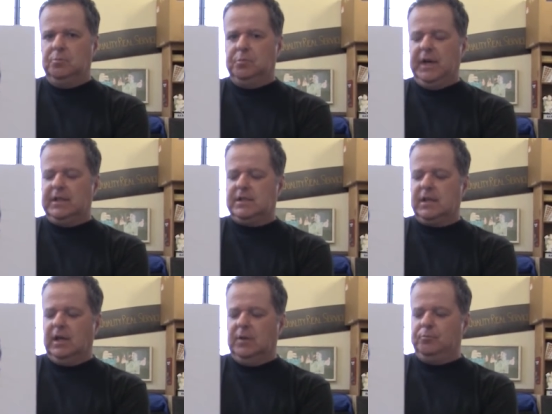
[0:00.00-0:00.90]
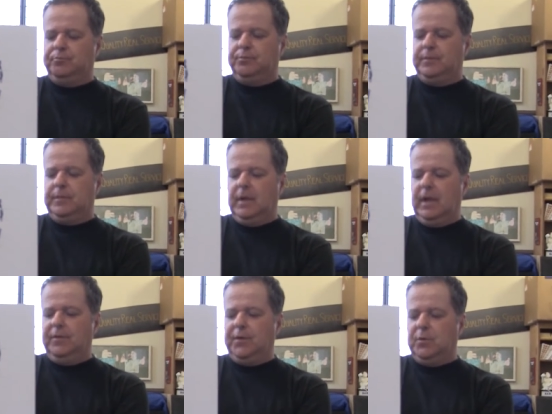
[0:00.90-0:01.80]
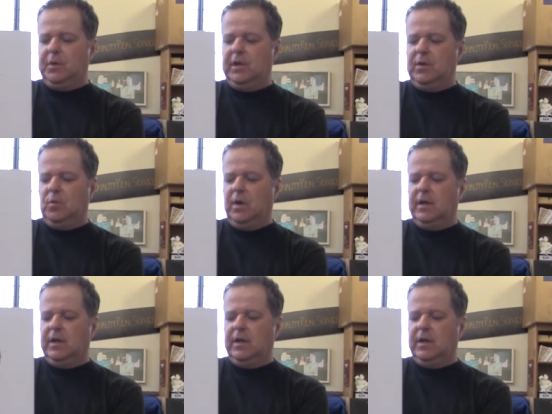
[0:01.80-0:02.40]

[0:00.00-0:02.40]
But if you really want